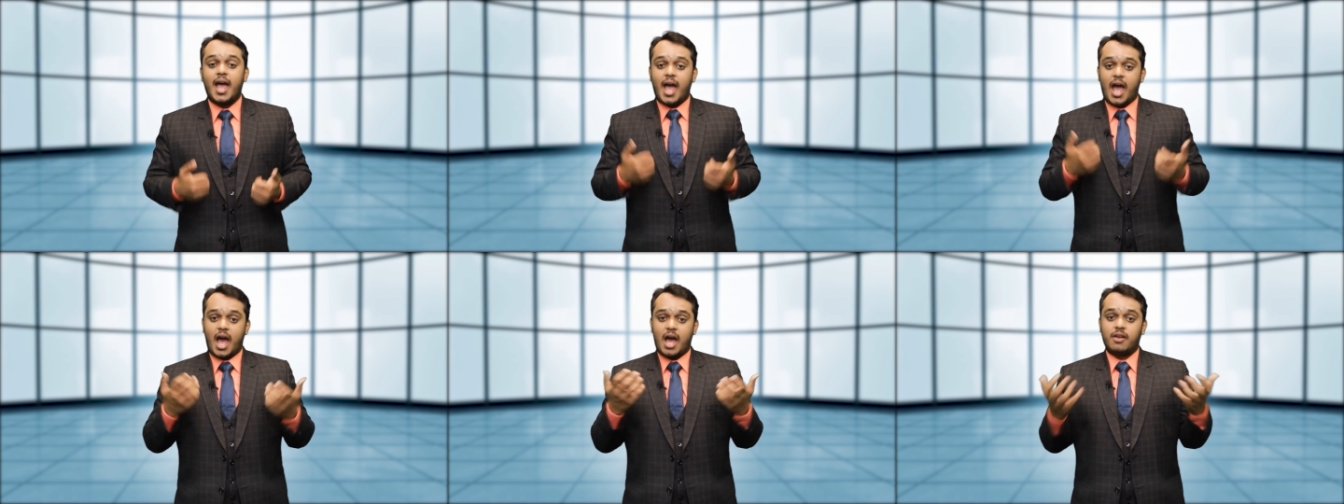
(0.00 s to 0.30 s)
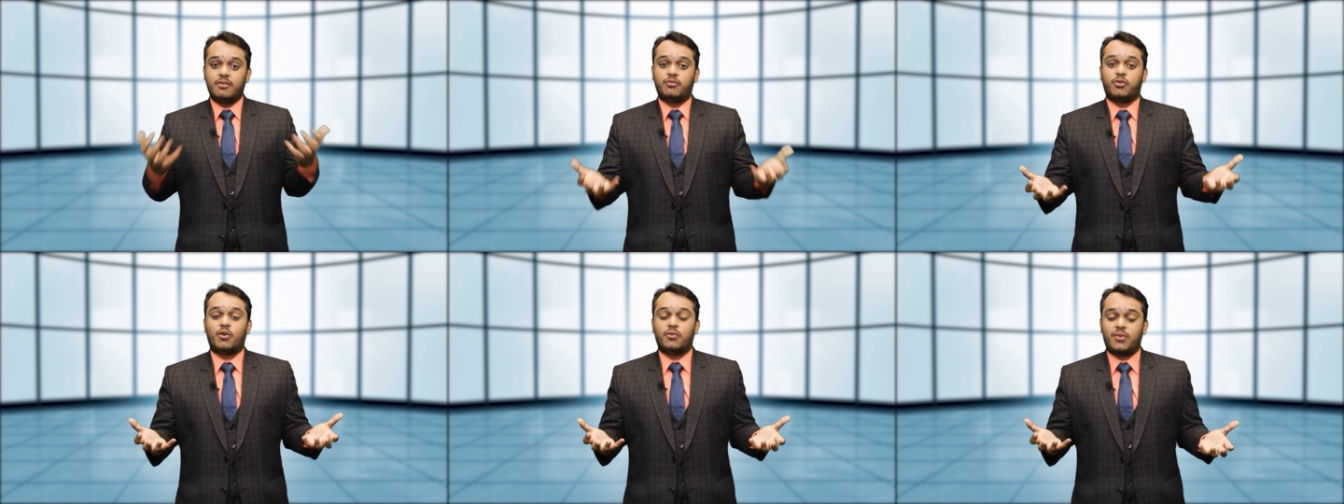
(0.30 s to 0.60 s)

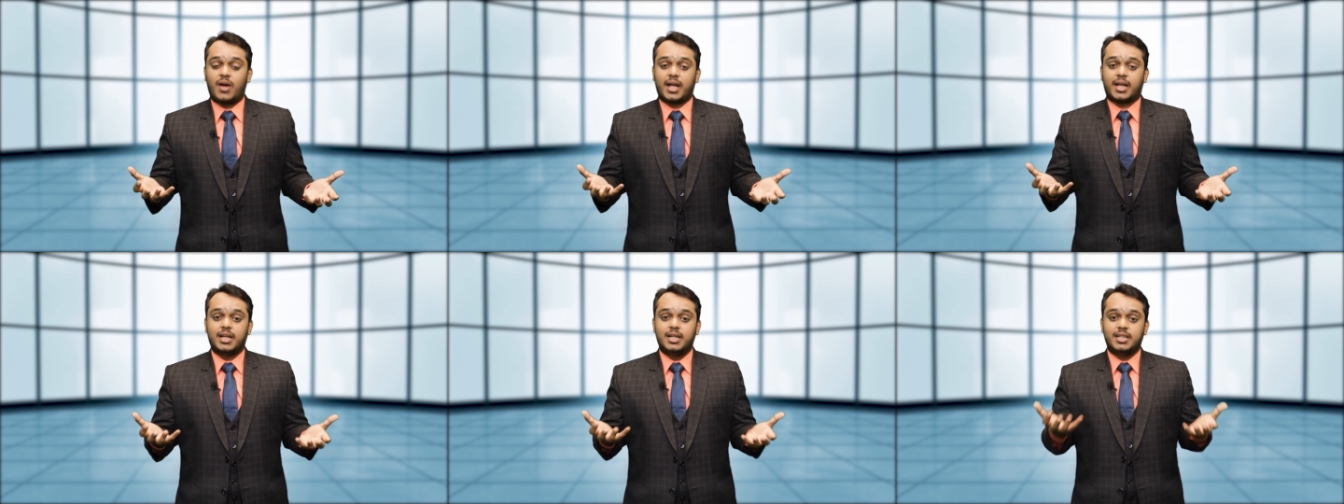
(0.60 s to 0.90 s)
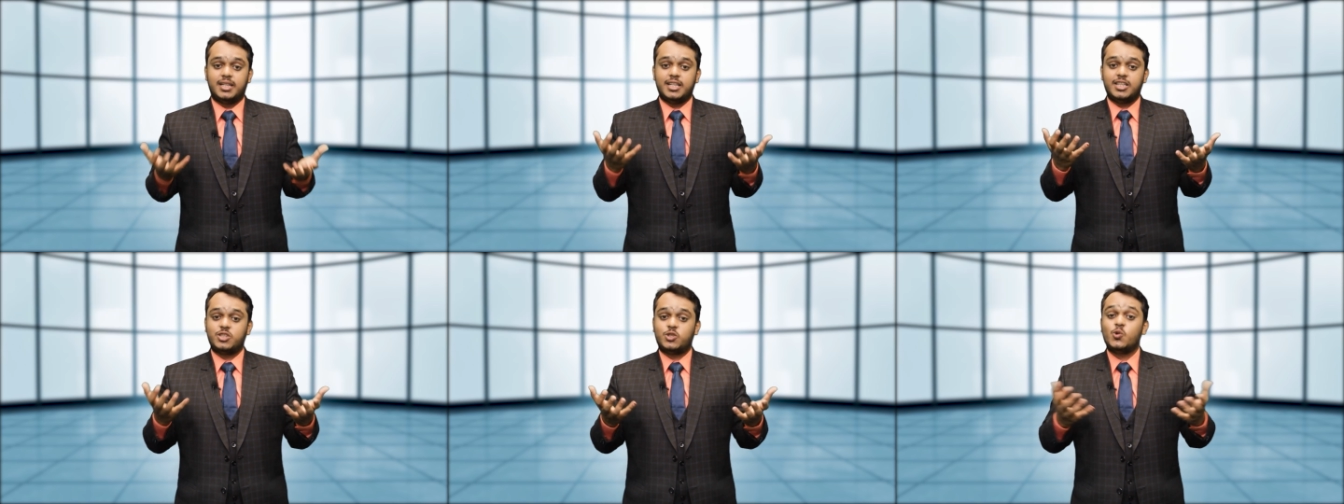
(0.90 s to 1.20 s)
and for
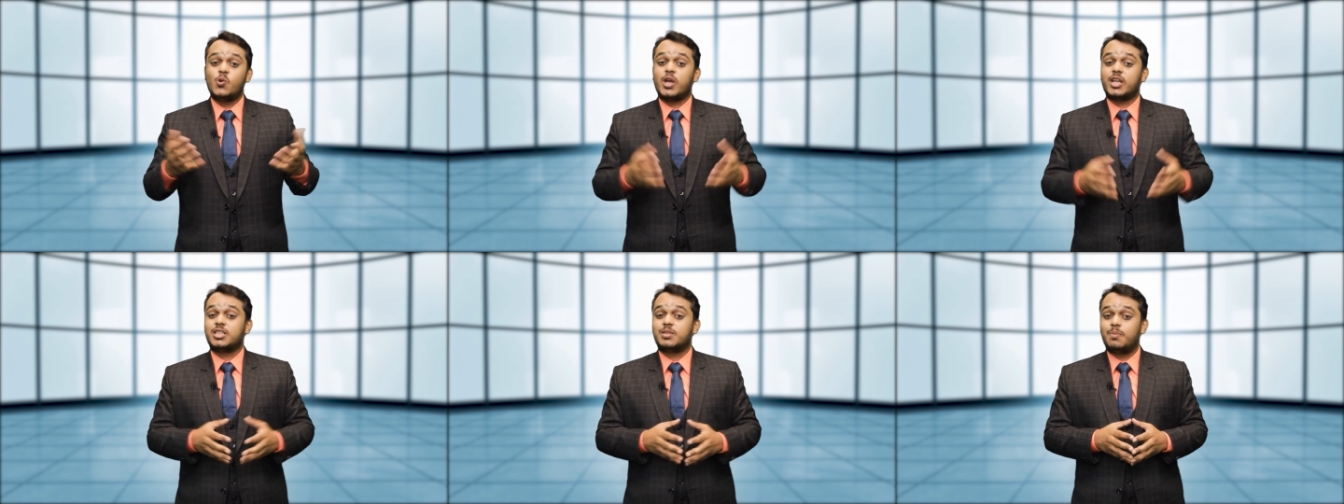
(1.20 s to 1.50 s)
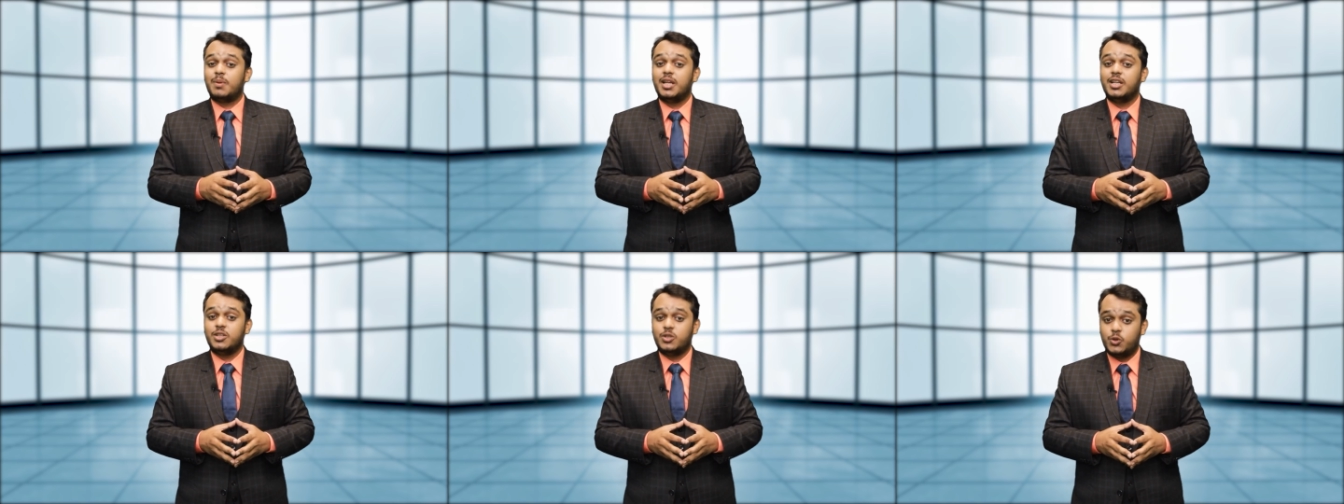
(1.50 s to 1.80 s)
faculties to
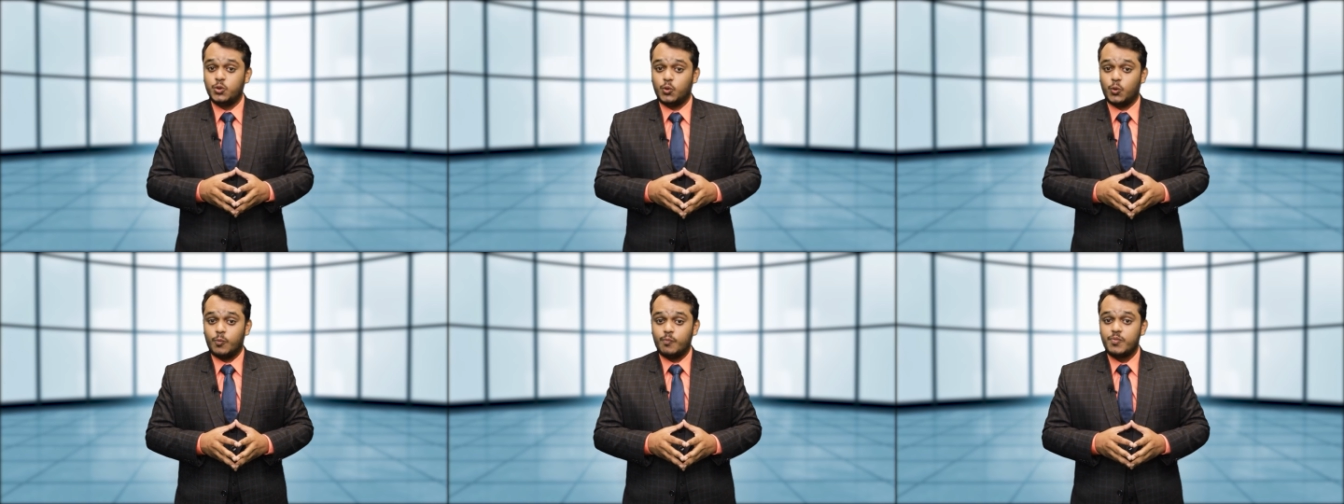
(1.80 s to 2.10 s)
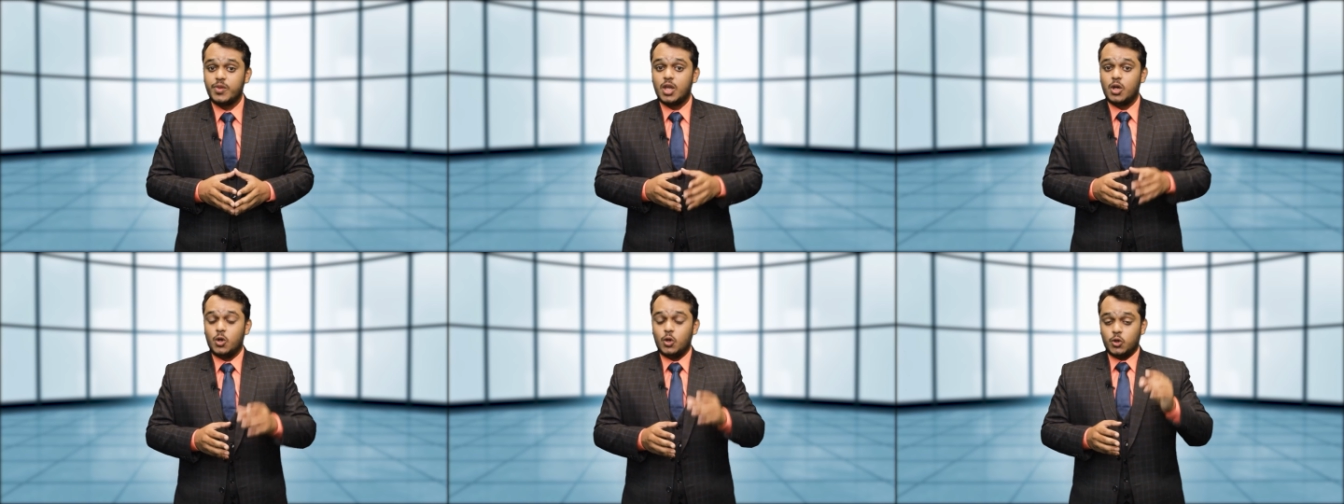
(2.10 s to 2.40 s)
explain
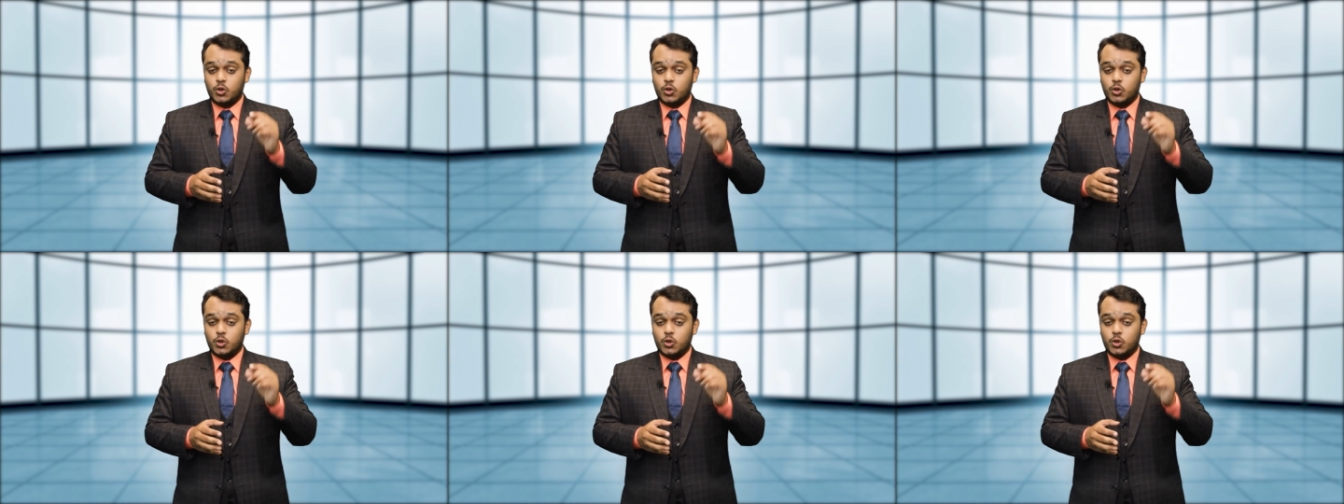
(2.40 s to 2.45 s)
too.